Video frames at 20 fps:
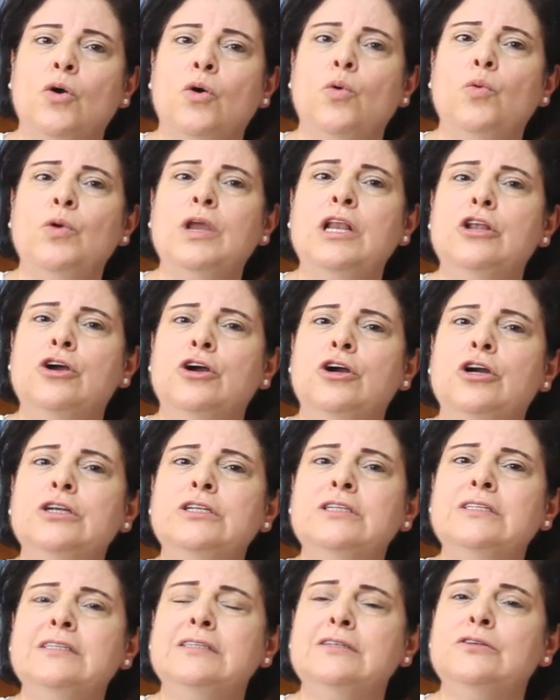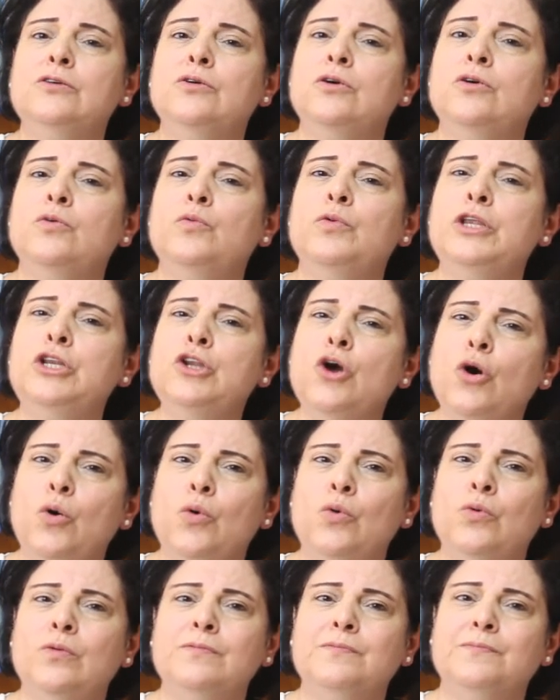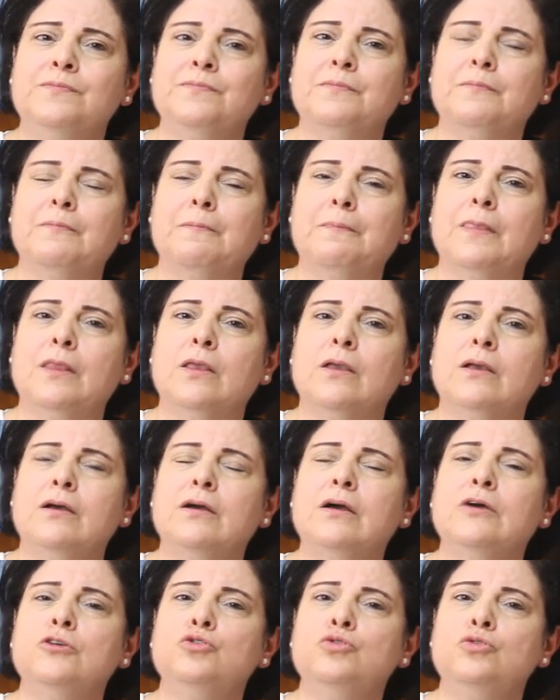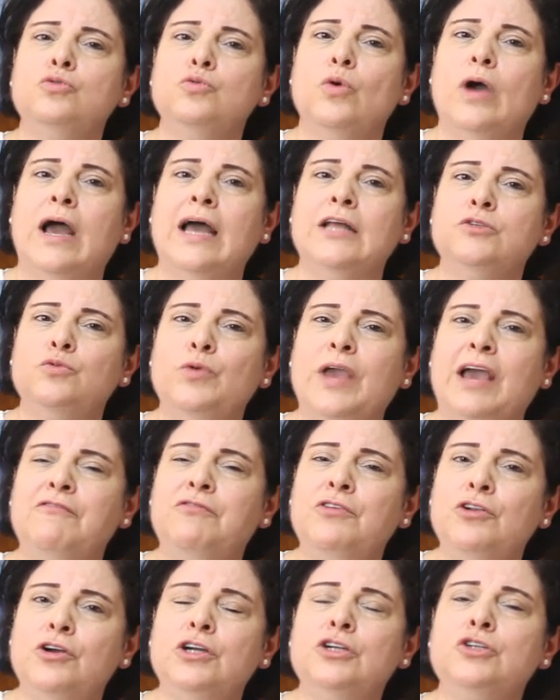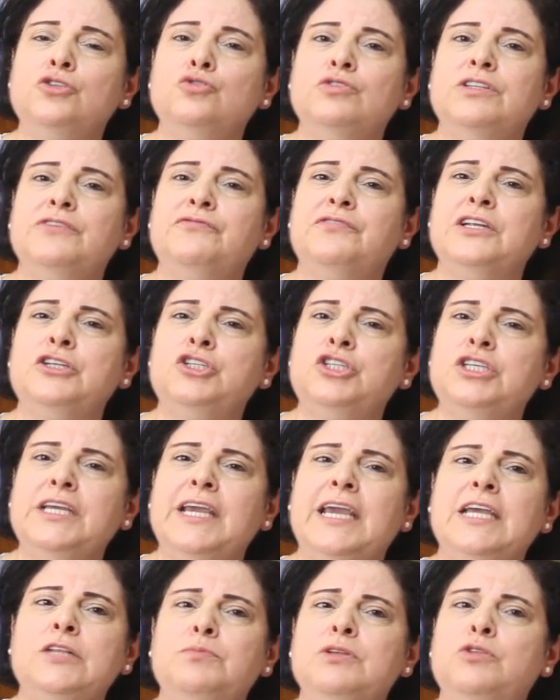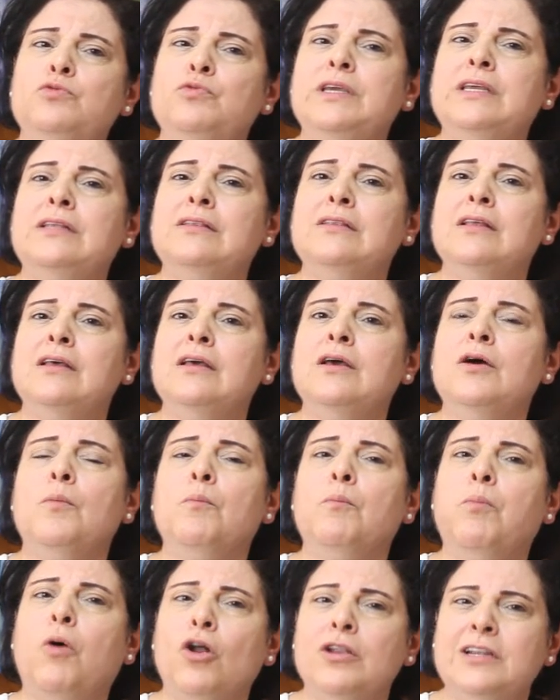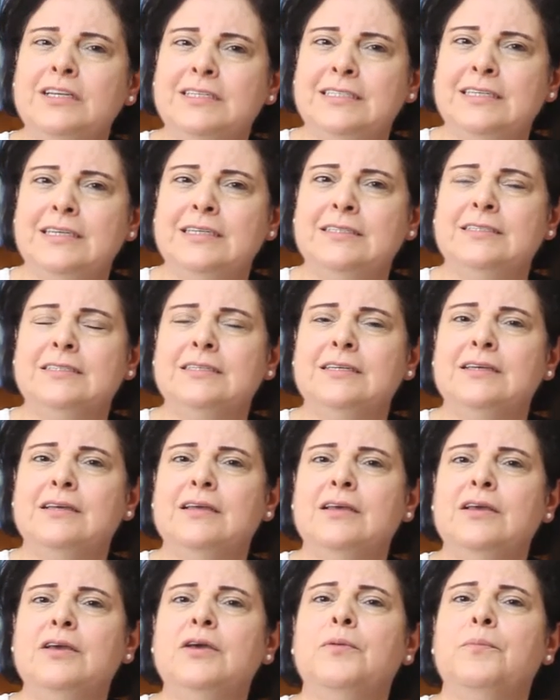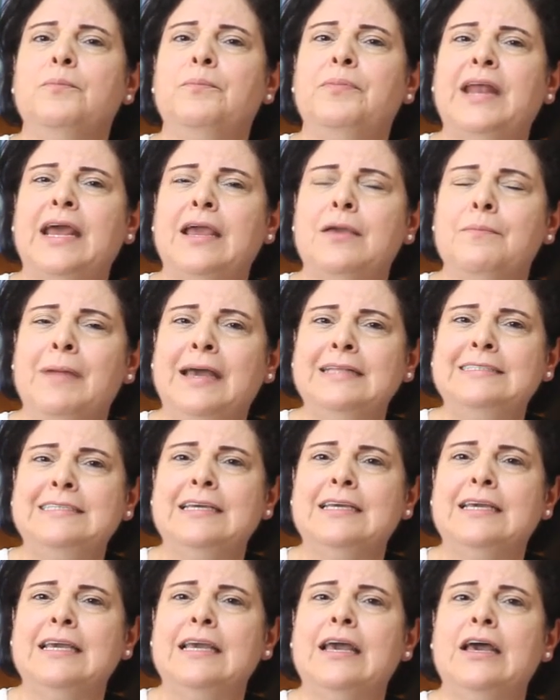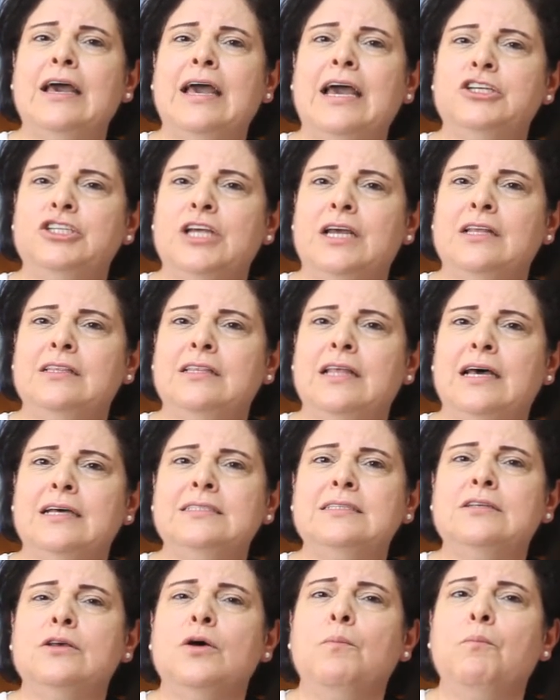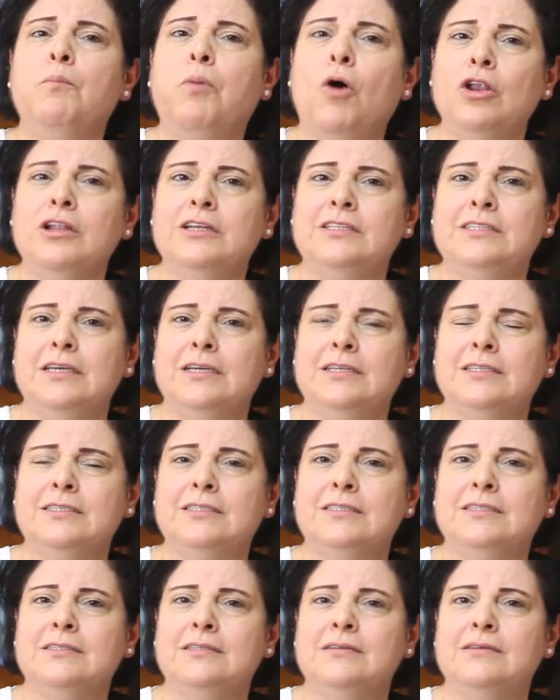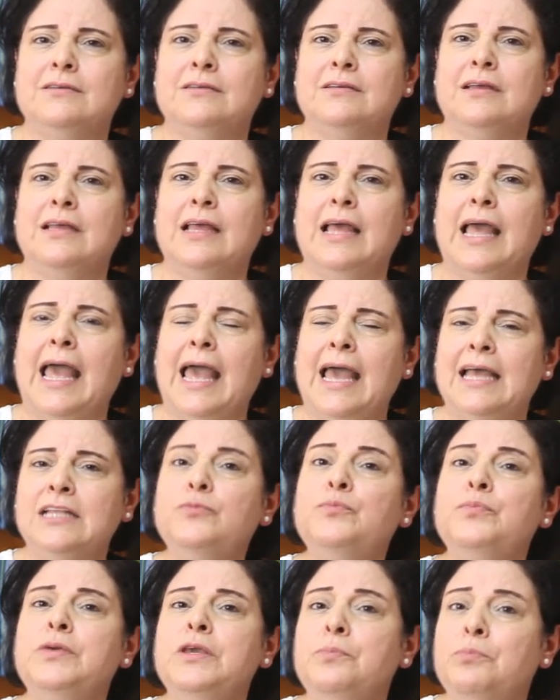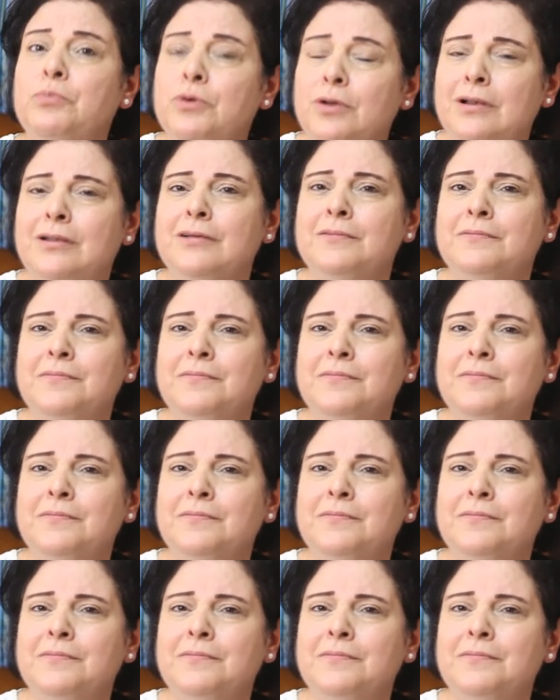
We know, and we have learned to differentiate between policies, pragmatic agendas, politics, and people.